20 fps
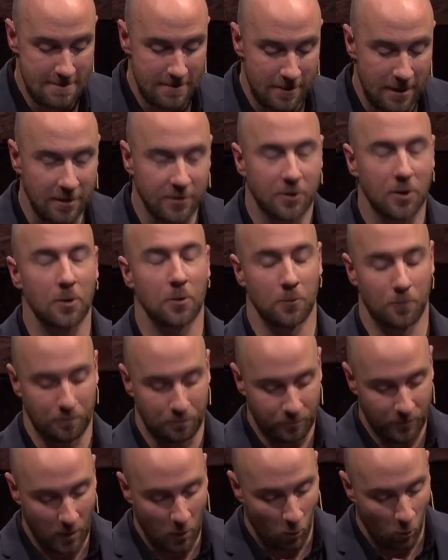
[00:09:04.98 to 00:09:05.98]
And so
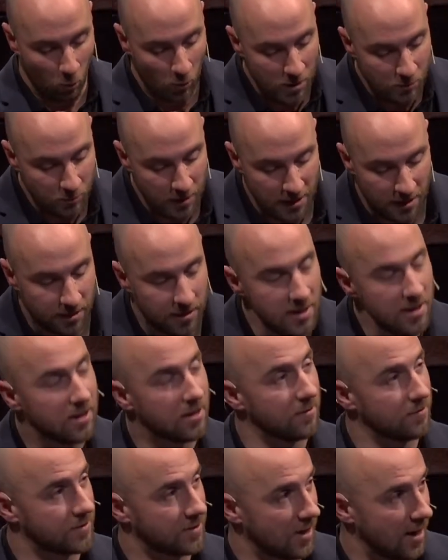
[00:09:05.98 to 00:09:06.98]
when we think
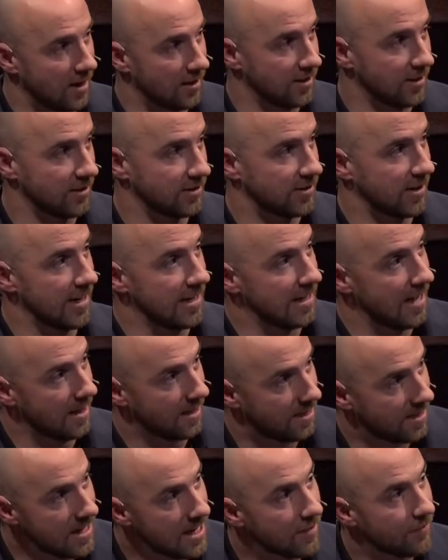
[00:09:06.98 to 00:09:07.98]
of silence and,
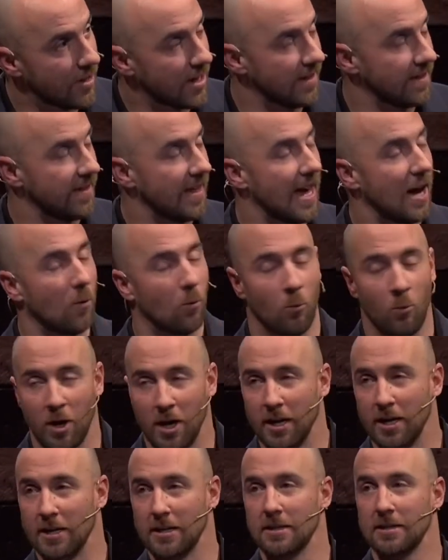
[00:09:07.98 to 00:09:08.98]
and think of it in that
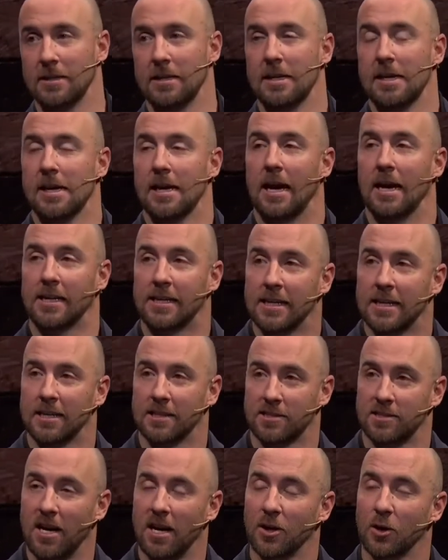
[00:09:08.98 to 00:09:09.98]
way, again,
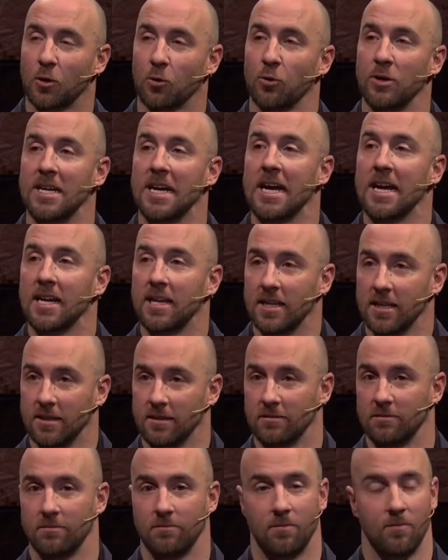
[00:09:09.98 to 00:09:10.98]
it's not
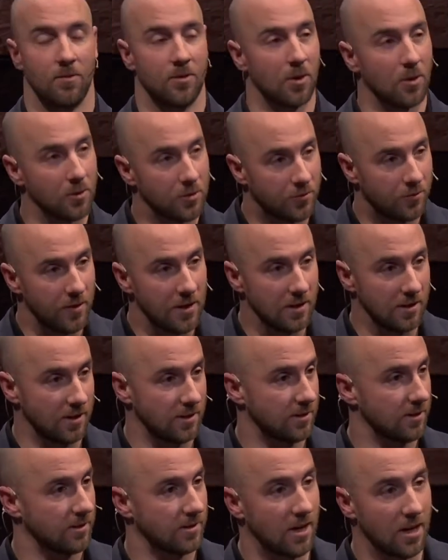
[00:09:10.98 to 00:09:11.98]
creating those
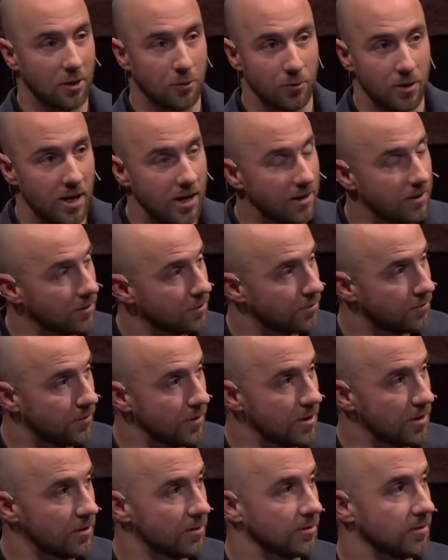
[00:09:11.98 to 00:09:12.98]
feelings, it's not creating those
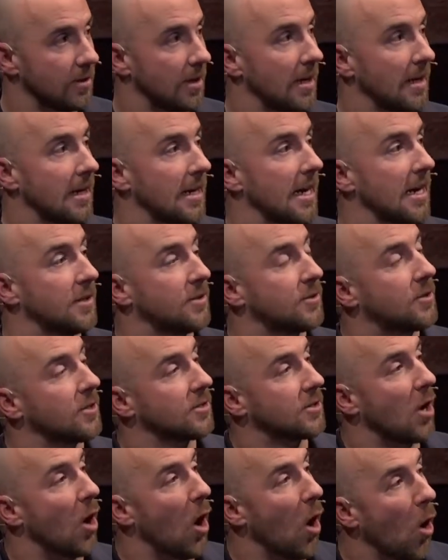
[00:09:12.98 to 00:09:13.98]
fears. It's
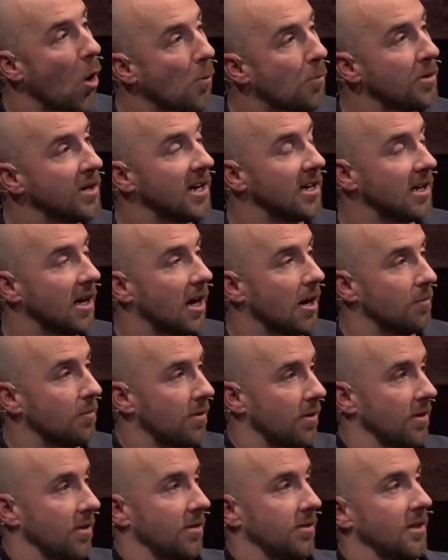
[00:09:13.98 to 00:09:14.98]
just opening
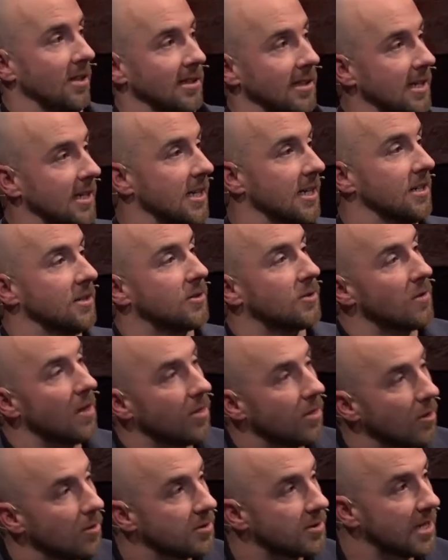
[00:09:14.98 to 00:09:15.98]
up the lid so
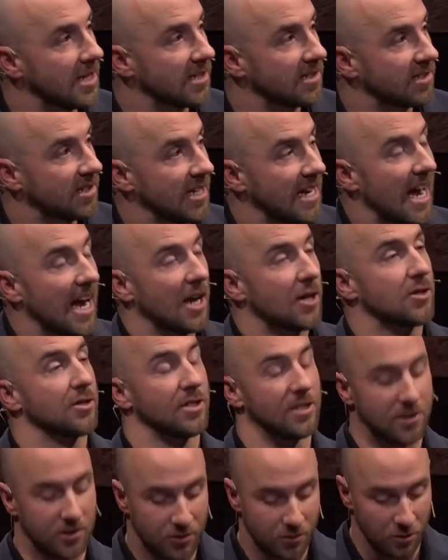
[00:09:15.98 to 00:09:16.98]
that those things can
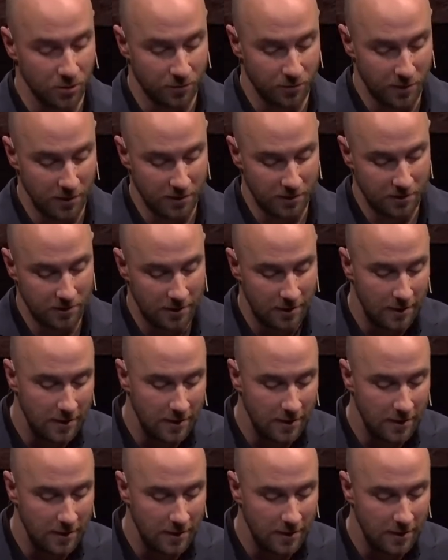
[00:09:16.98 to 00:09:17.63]
actually surface